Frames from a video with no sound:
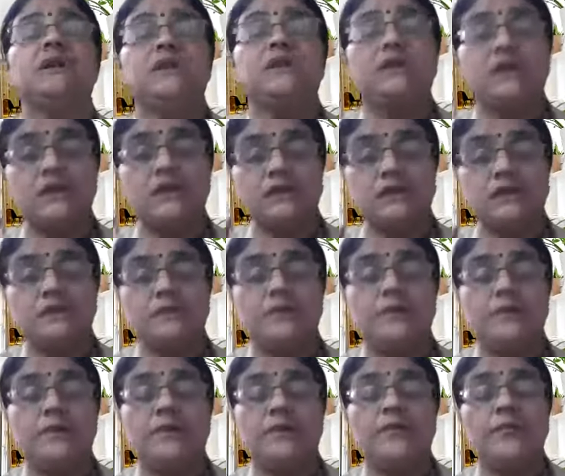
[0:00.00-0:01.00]
this
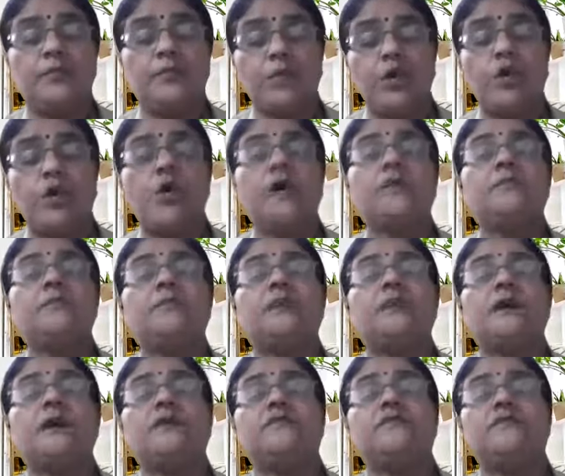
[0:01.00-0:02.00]
pure
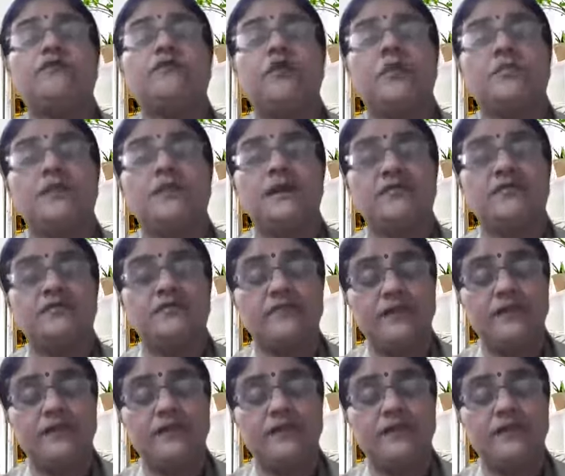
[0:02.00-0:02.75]
blood from left